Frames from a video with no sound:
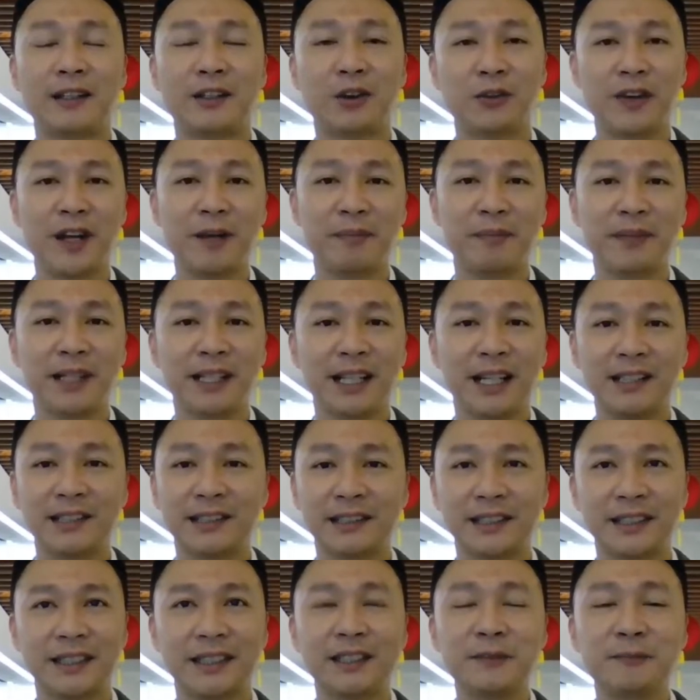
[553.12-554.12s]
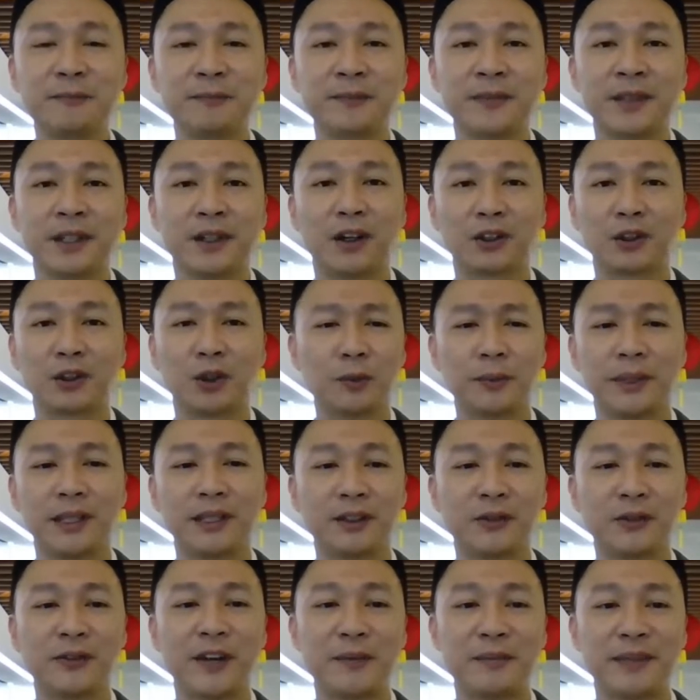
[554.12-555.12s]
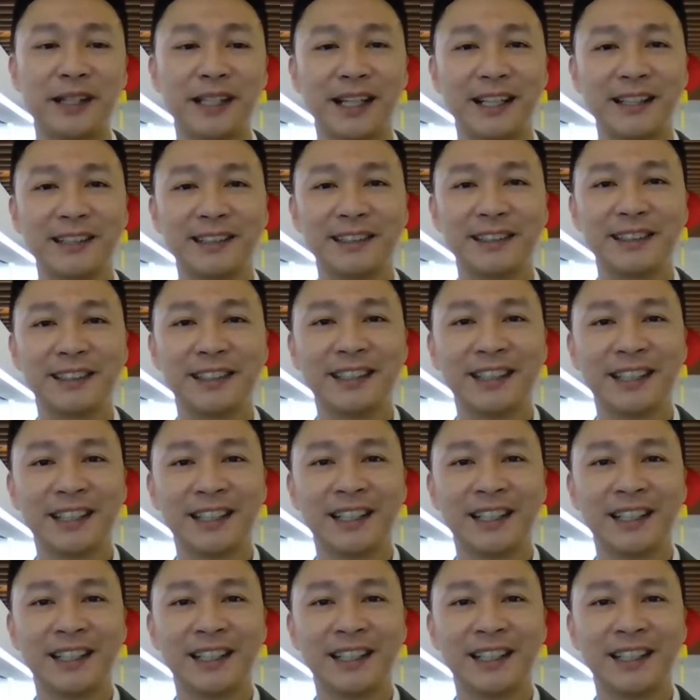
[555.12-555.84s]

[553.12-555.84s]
November last year, October, November last year.